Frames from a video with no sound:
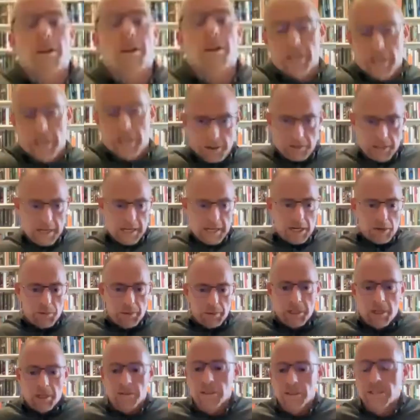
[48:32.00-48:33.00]
okay, okay here yeah. we
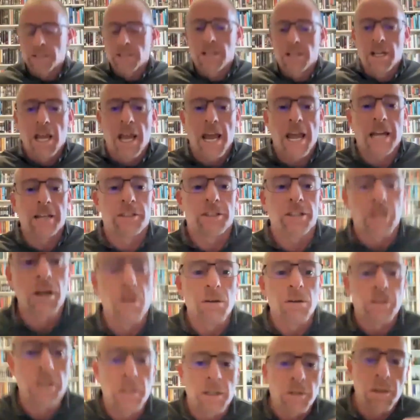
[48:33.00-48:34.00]
go. And
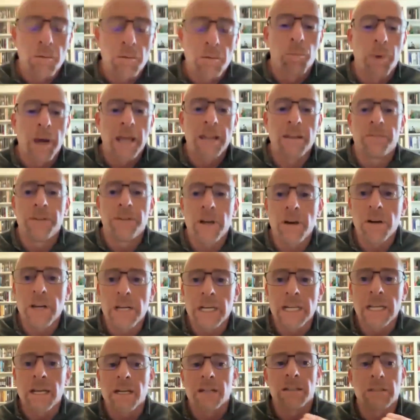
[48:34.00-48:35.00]
so, by the very
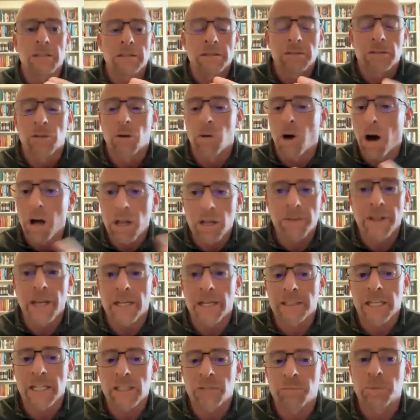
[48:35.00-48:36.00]
end, so all of
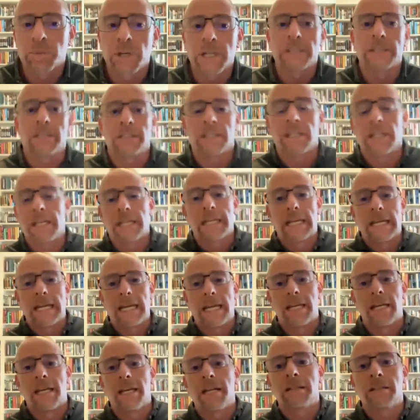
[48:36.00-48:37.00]
that takes place
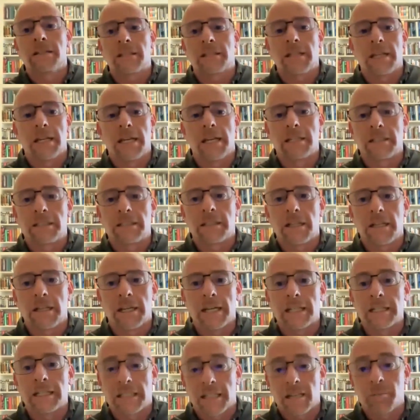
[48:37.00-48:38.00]
in in
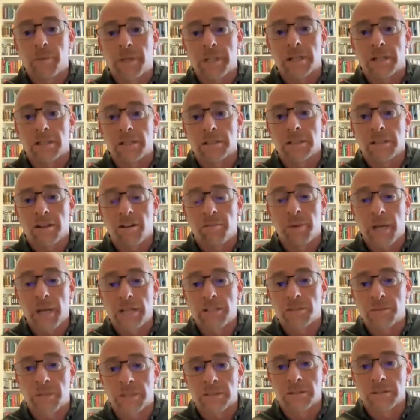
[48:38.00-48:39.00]
in Gibeah of
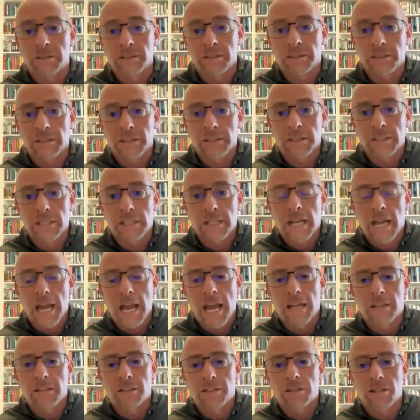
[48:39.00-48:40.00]
Benjamin.
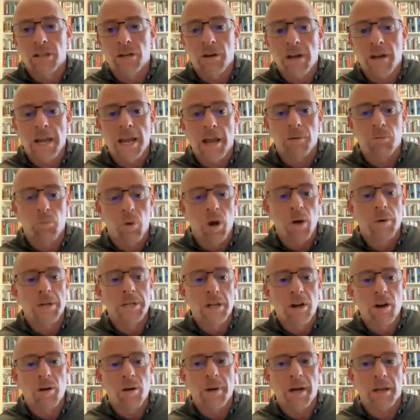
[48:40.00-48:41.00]
And so, and what we
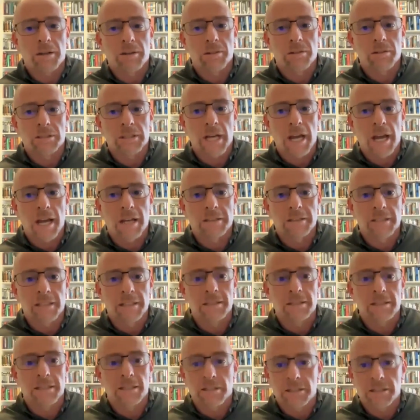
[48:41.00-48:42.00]
know about those guys
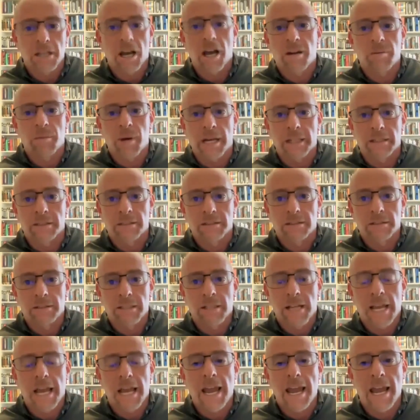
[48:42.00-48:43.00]
is they're sodomites
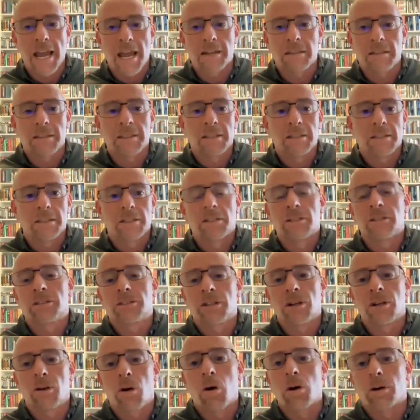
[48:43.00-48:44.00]
and
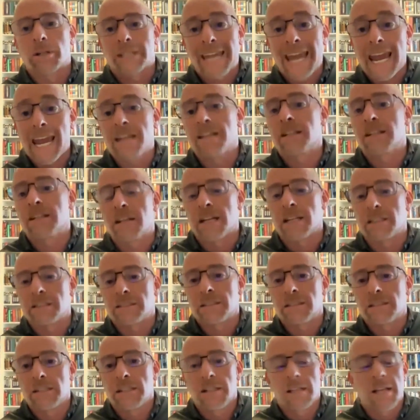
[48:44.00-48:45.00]
so, or
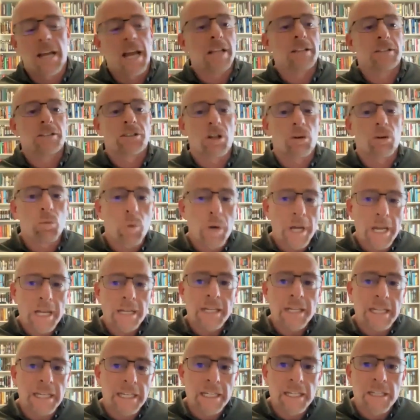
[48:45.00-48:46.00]
Canaanites. And so
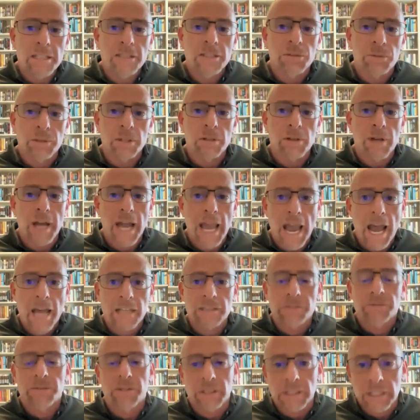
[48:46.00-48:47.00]
when Israel
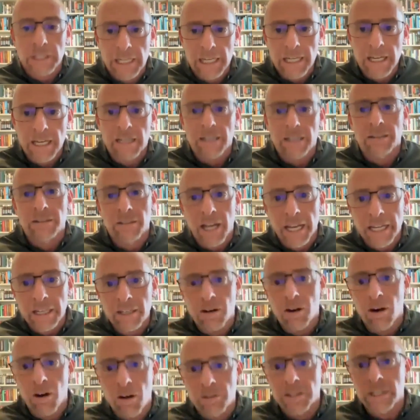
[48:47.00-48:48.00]
asked for a king like
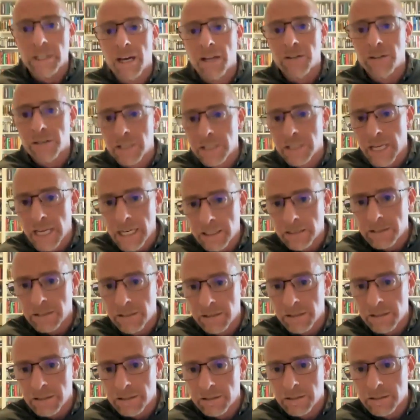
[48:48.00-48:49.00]
all the other
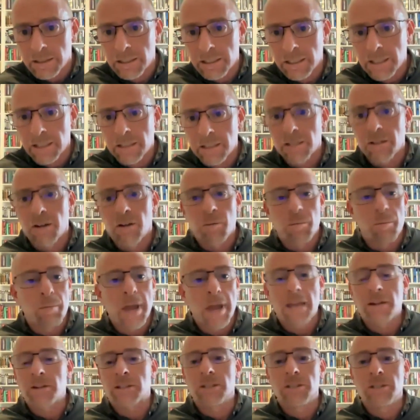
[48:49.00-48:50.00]
nations,
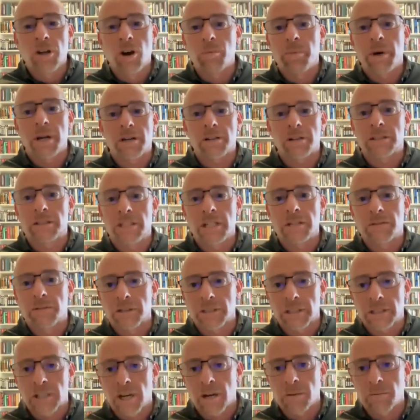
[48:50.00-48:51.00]
man, there's no better city for
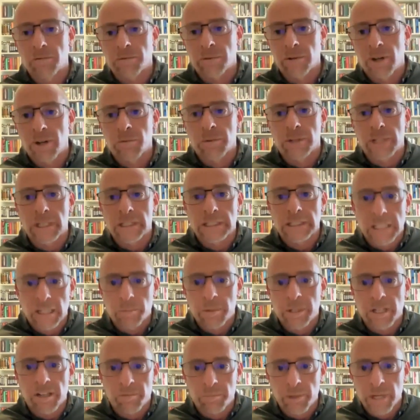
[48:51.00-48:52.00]
it to come from than
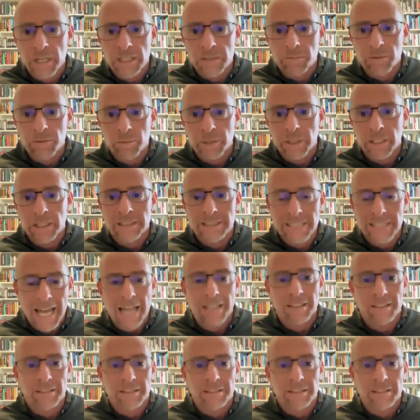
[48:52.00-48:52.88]
Gibeah of Benjamin because that